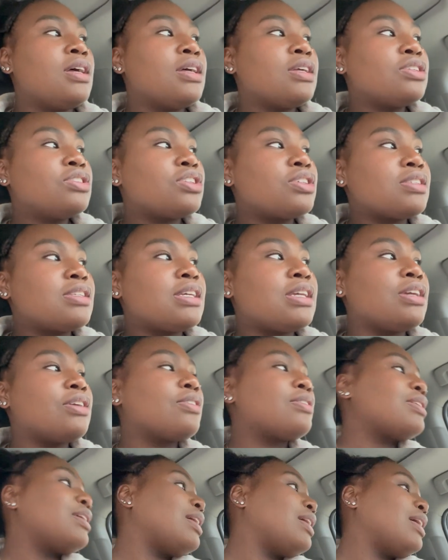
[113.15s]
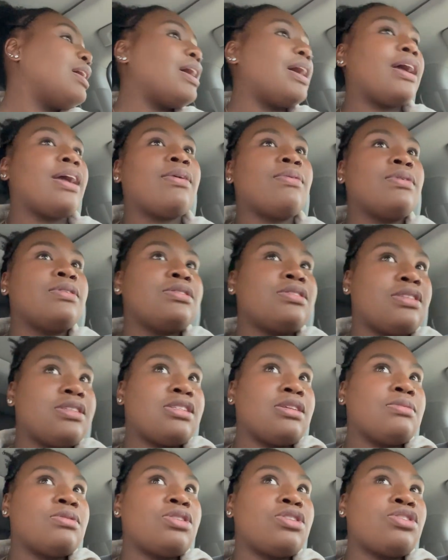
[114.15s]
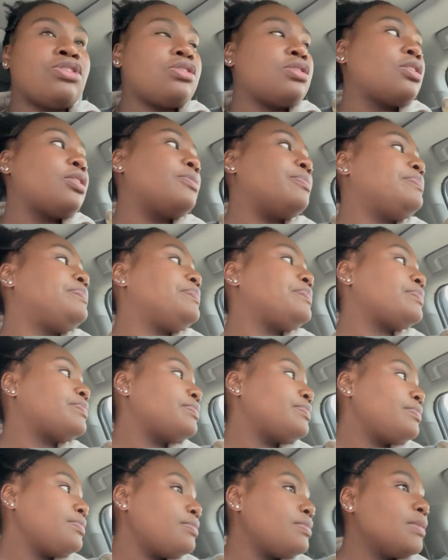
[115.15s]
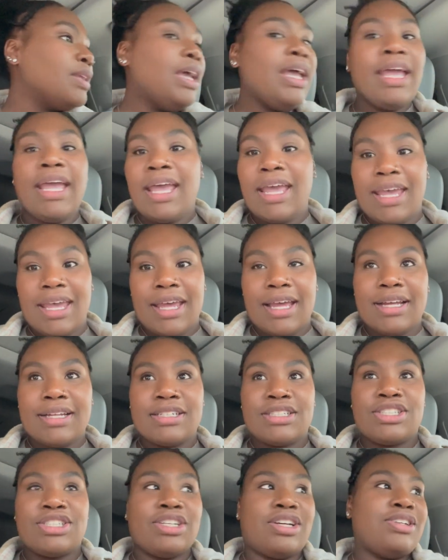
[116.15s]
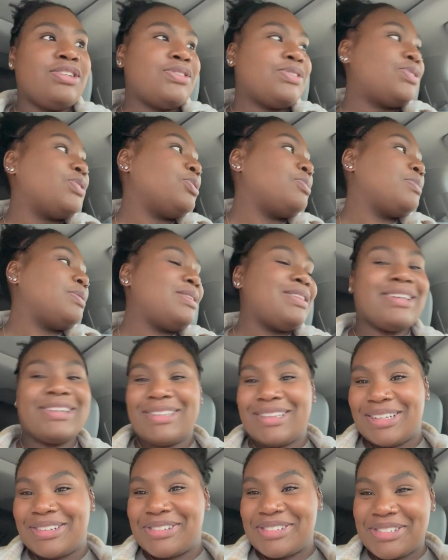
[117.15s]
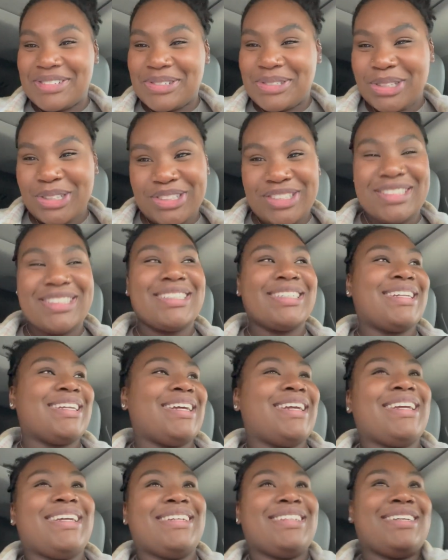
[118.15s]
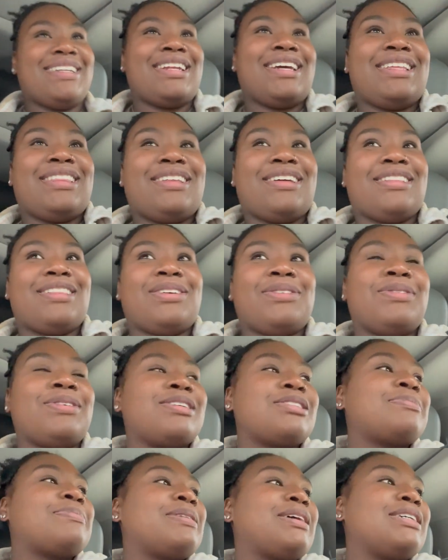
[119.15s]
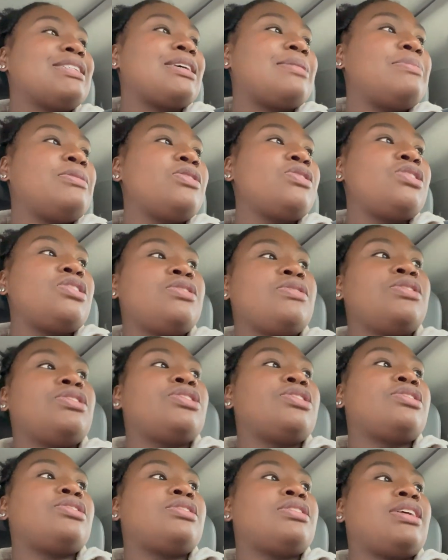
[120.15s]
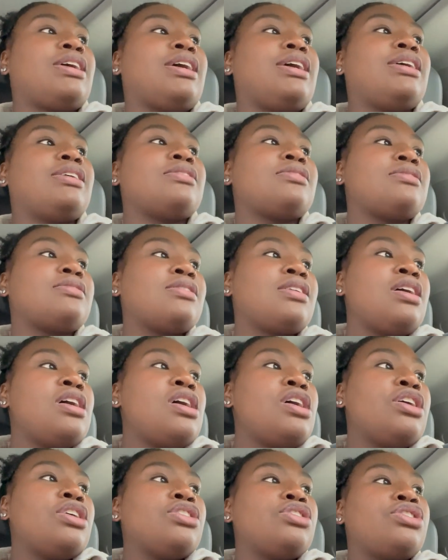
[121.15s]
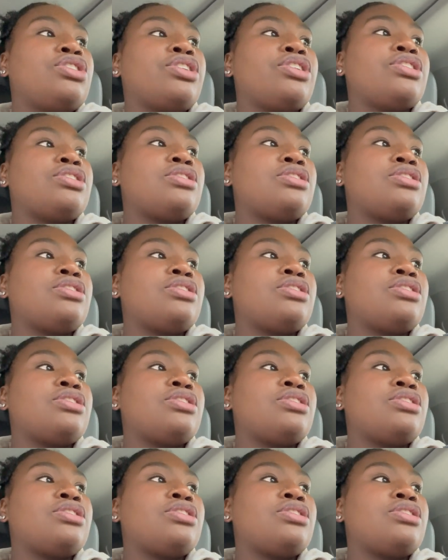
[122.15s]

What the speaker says: just hear that I went to the same church as her. And she also told me that there was no church tonight. And I thought there was because I'm used to a church that has church